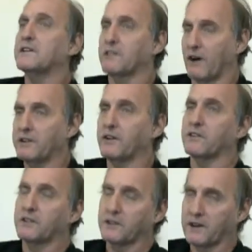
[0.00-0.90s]
So I
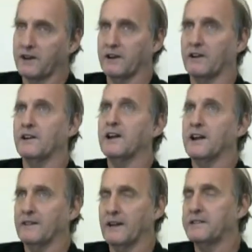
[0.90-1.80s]
chose to stay there,
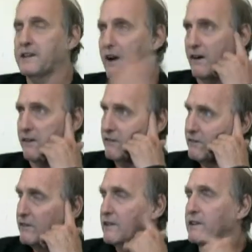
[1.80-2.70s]
and that's how
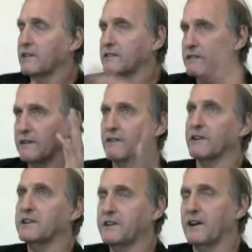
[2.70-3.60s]
they
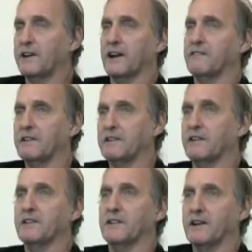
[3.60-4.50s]
really started taking me
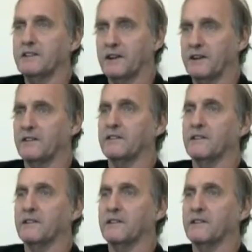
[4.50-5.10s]
serious, and I stayed.